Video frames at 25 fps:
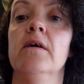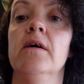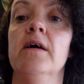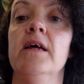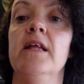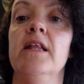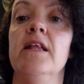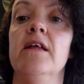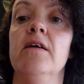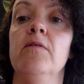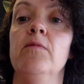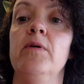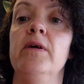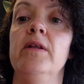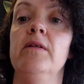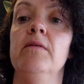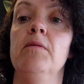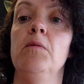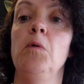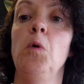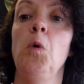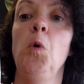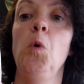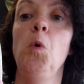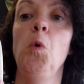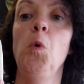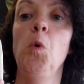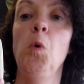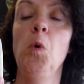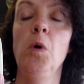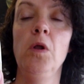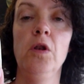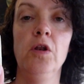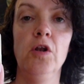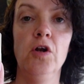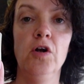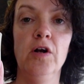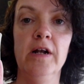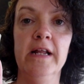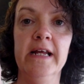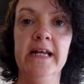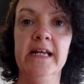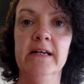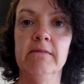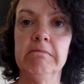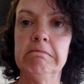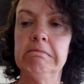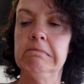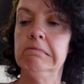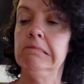And it went, ooh,
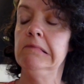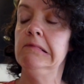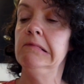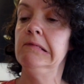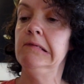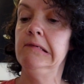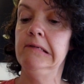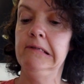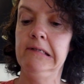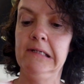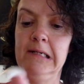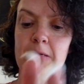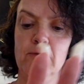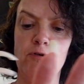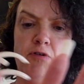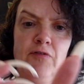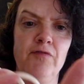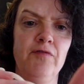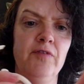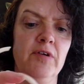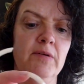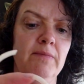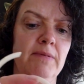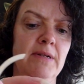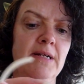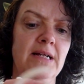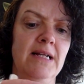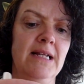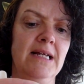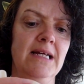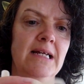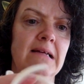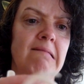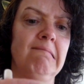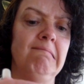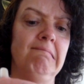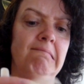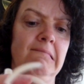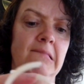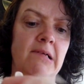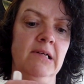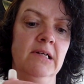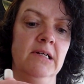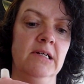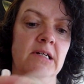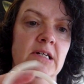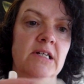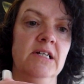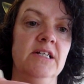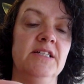nearly came off completely.
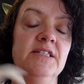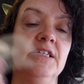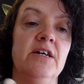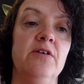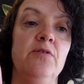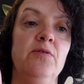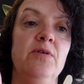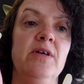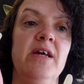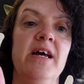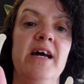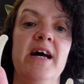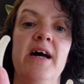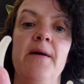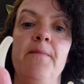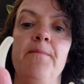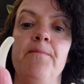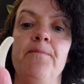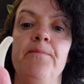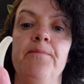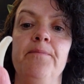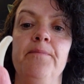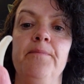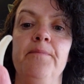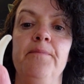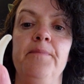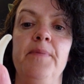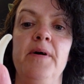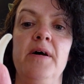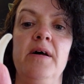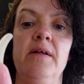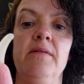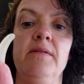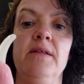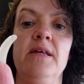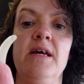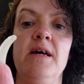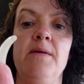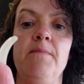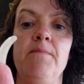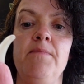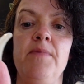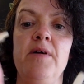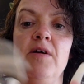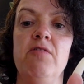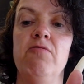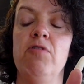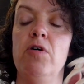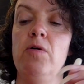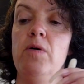So yeah, but yeah,
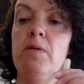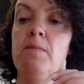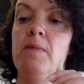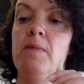they grow up.